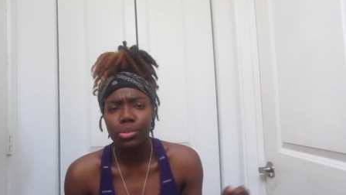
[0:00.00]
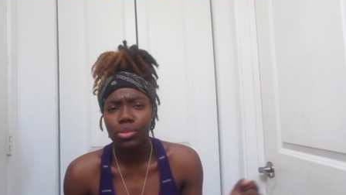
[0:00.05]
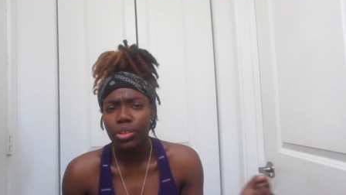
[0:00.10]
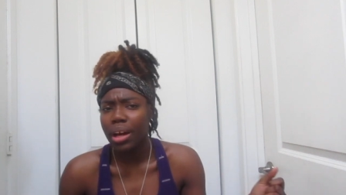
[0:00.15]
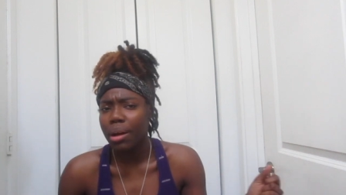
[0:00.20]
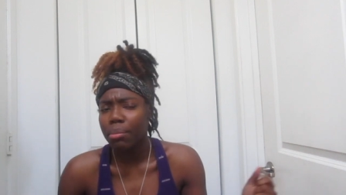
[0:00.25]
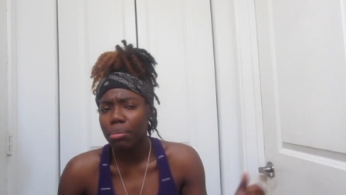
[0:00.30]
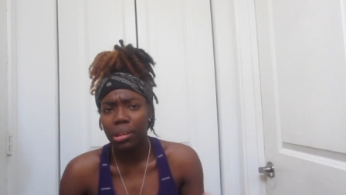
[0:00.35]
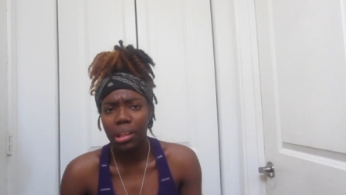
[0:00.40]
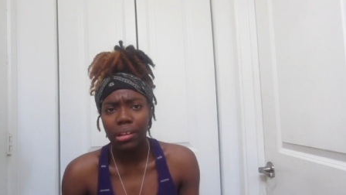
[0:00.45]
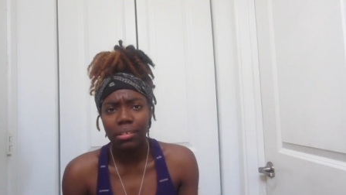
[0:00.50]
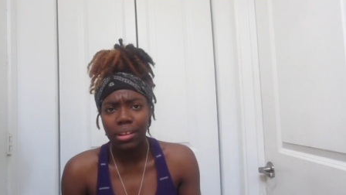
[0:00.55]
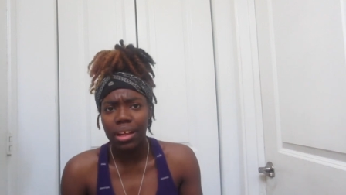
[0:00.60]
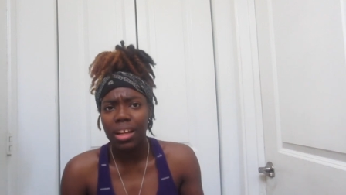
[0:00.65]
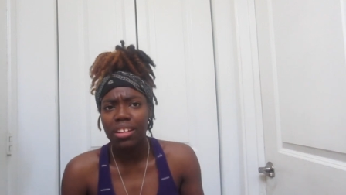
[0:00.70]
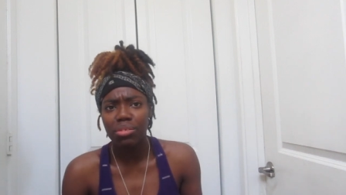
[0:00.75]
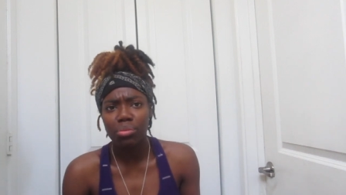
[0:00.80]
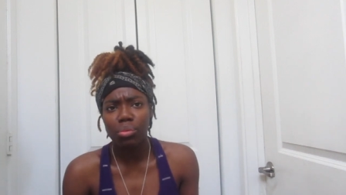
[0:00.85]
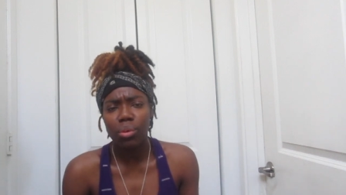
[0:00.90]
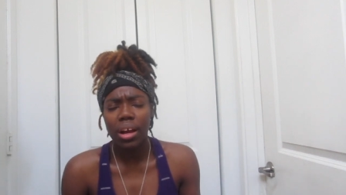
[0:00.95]
So I believe
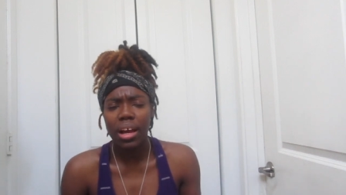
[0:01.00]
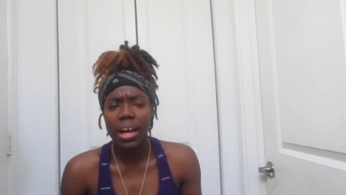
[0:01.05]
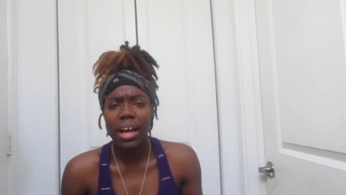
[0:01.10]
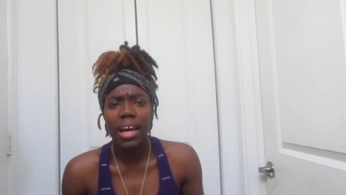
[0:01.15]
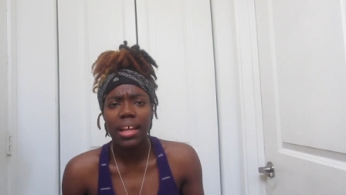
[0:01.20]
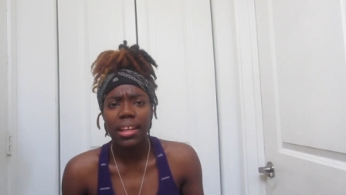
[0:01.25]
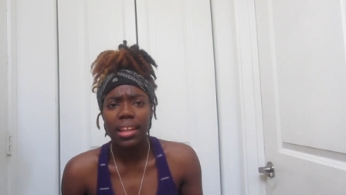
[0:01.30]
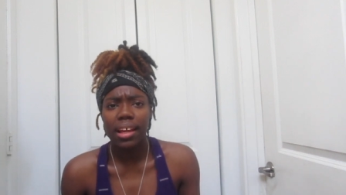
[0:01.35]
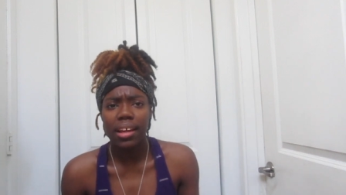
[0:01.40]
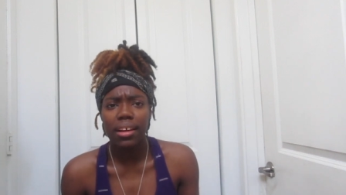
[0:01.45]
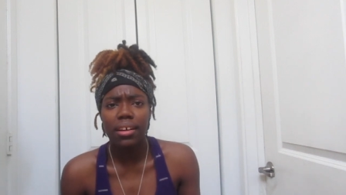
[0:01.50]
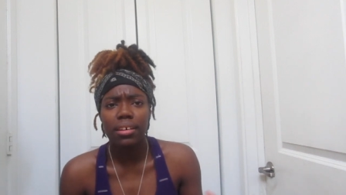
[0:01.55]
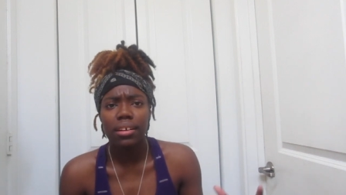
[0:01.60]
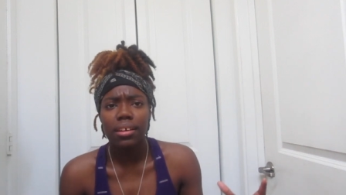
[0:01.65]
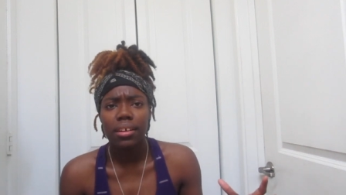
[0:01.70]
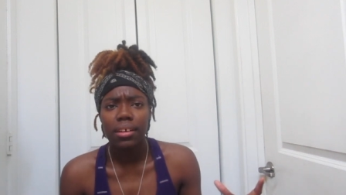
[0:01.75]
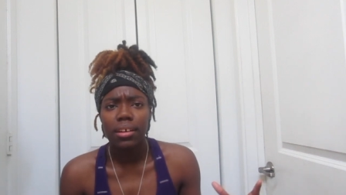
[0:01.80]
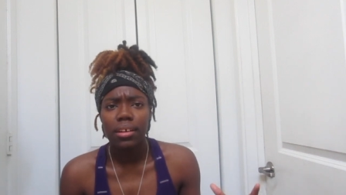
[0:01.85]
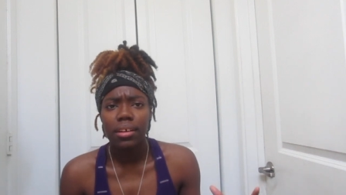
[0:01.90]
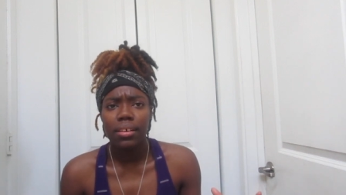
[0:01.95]
that's why I had like a
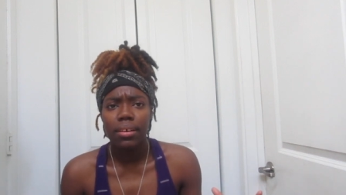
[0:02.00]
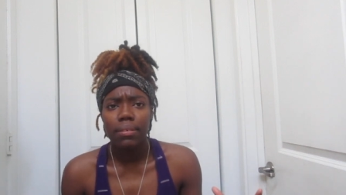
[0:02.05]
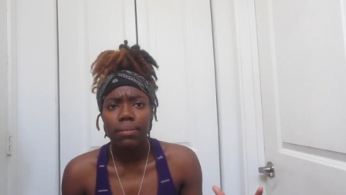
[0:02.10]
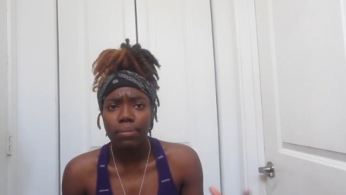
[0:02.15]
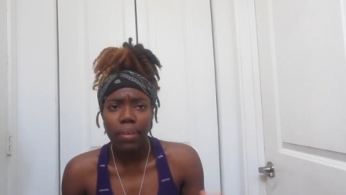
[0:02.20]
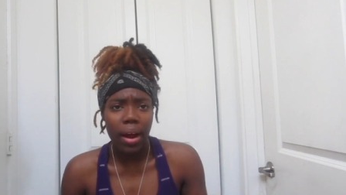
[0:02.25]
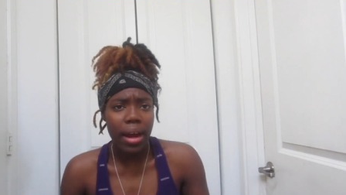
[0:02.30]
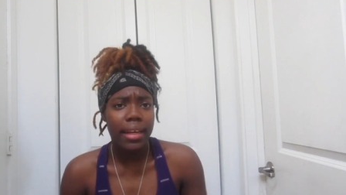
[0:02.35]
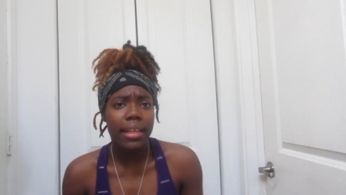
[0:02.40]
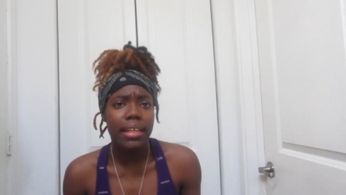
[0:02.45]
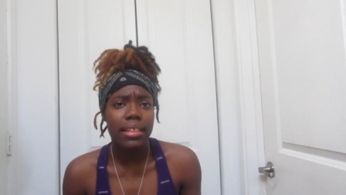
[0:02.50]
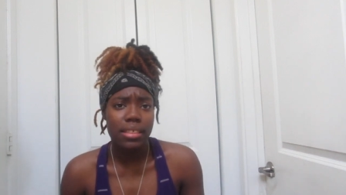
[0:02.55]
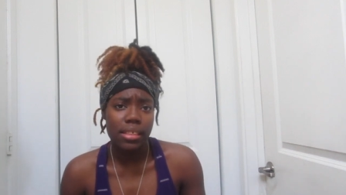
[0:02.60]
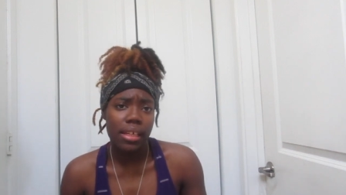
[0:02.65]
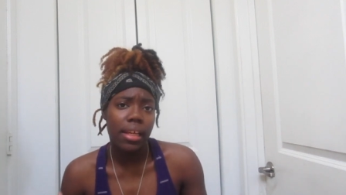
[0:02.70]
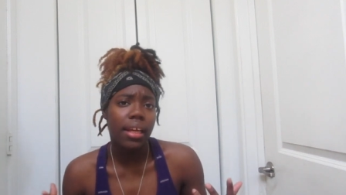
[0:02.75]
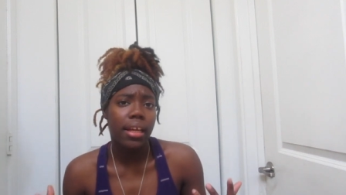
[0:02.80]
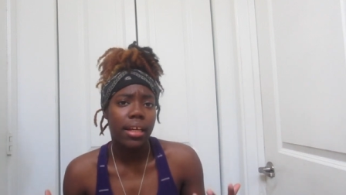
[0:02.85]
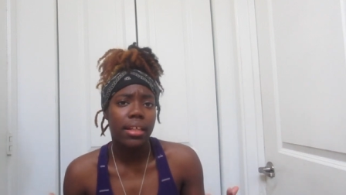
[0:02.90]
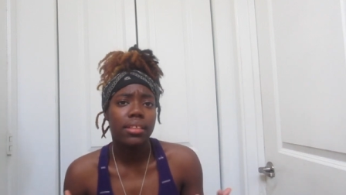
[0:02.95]
fighting
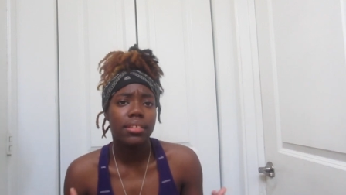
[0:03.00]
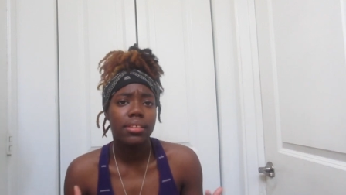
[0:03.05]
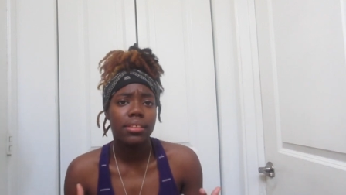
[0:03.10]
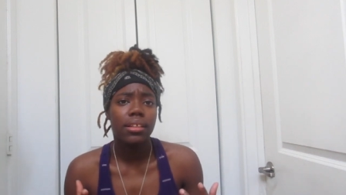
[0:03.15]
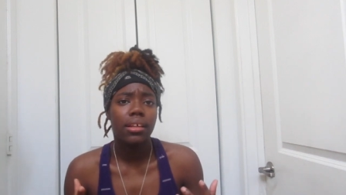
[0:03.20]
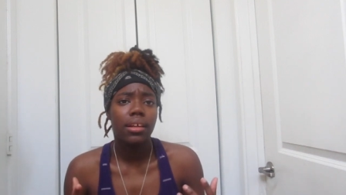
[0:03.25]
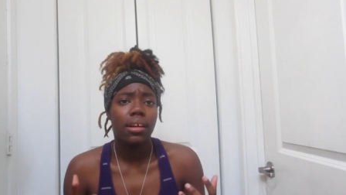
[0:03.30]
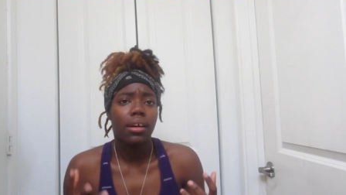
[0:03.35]
chance.